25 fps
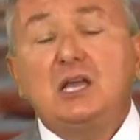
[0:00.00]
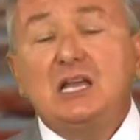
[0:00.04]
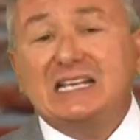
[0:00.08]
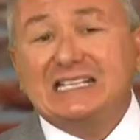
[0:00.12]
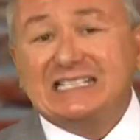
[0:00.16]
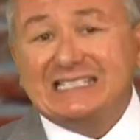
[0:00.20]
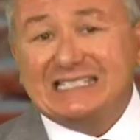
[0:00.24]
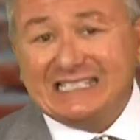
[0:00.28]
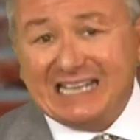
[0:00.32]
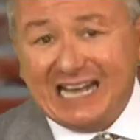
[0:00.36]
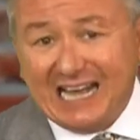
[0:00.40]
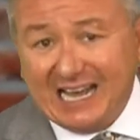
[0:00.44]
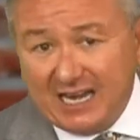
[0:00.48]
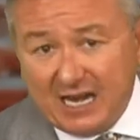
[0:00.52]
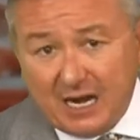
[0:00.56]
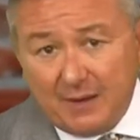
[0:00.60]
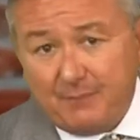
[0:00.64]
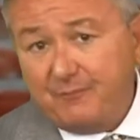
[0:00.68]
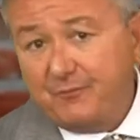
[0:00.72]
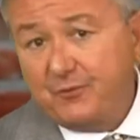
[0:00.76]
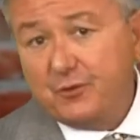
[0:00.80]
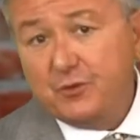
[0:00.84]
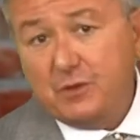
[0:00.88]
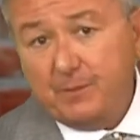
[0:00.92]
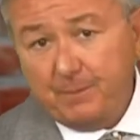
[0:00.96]
Sign
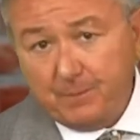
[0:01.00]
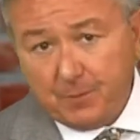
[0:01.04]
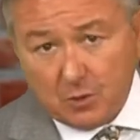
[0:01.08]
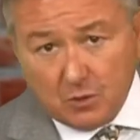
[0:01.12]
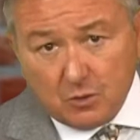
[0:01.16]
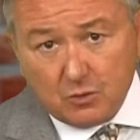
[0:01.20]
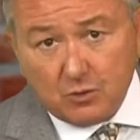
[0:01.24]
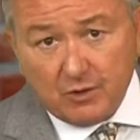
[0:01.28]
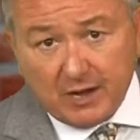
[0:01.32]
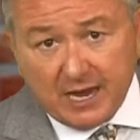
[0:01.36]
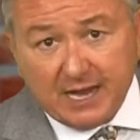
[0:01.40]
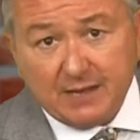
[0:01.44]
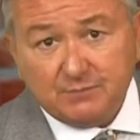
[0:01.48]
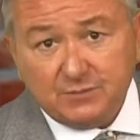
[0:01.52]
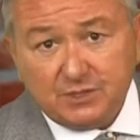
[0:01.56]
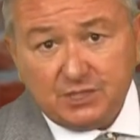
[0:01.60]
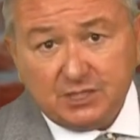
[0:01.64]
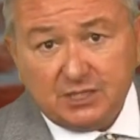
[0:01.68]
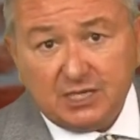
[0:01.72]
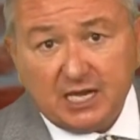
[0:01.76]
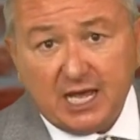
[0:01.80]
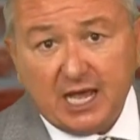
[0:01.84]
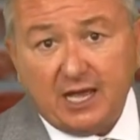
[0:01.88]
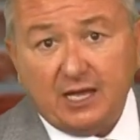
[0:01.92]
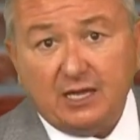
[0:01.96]
up for the program
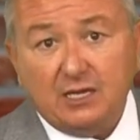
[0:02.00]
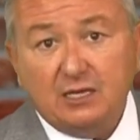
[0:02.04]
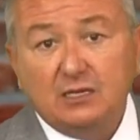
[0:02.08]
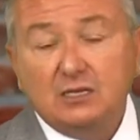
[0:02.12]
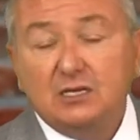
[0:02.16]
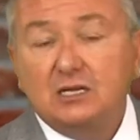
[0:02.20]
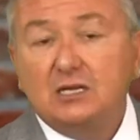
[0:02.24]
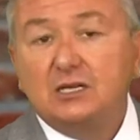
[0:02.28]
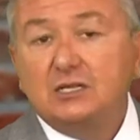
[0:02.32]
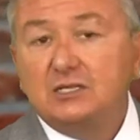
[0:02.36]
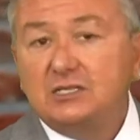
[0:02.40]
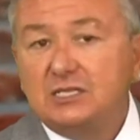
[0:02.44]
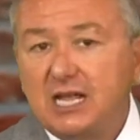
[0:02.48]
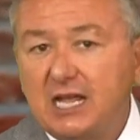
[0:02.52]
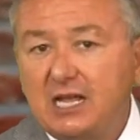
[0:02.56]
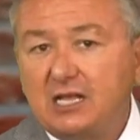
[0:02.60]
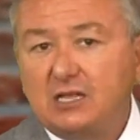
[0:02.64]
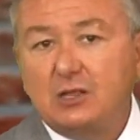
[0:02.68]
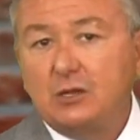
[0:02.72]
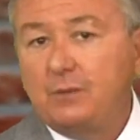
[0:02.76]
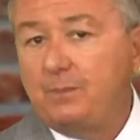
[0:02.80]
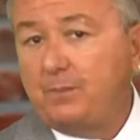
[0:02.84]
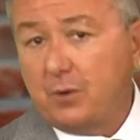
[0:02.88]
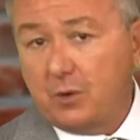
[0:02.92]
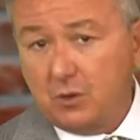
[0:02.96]
today. Take
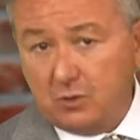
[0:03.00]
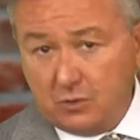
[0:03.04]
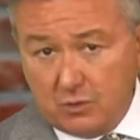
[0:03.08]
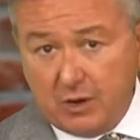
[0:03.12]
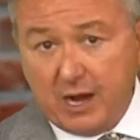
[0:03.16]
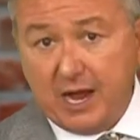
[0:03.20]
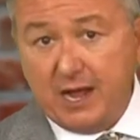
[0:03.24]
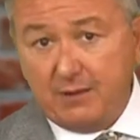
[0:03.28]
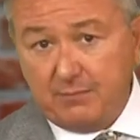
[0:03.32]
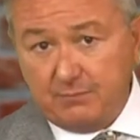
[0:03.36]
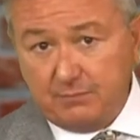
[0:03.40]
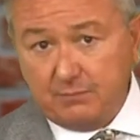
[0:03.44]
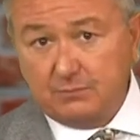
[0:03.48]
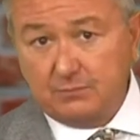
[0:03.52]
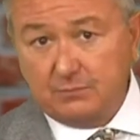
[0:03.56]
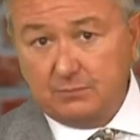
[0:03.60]
the program.